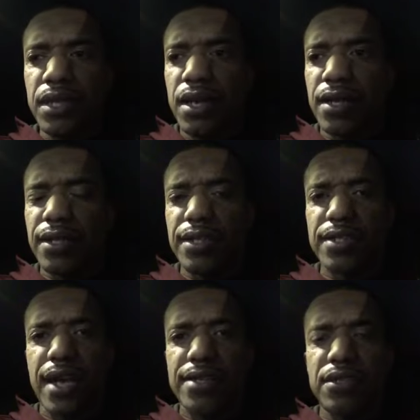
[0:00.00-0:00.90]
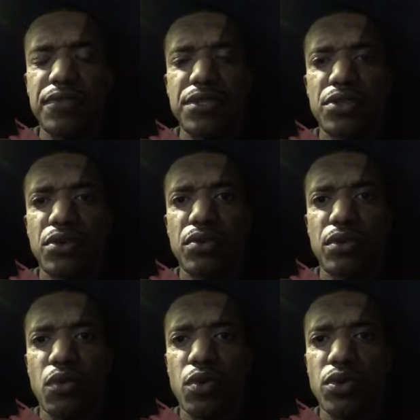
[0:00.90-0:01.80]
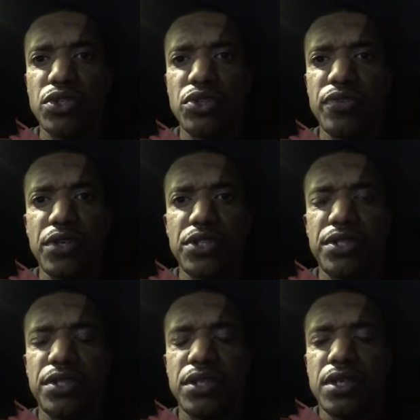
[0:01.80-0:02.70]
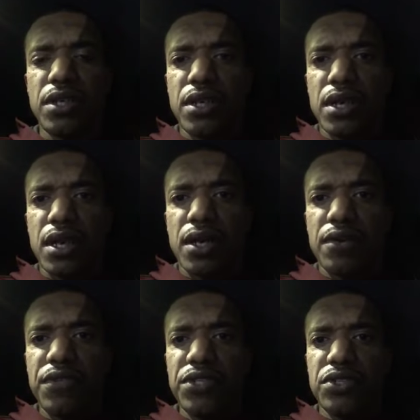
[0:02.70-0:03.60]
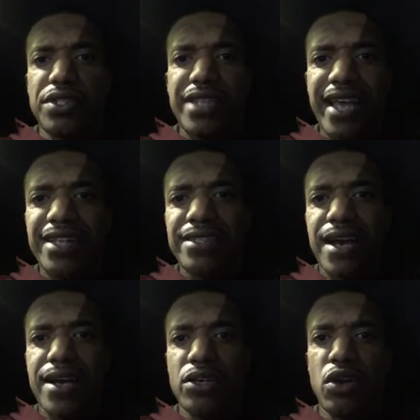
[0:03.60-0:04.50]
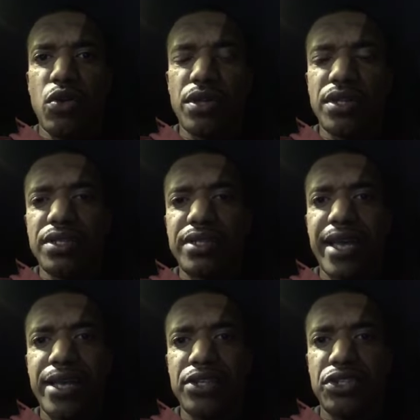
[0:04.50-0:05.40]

I think the tie is different. So the World War II version featured a tan tie to go with the tan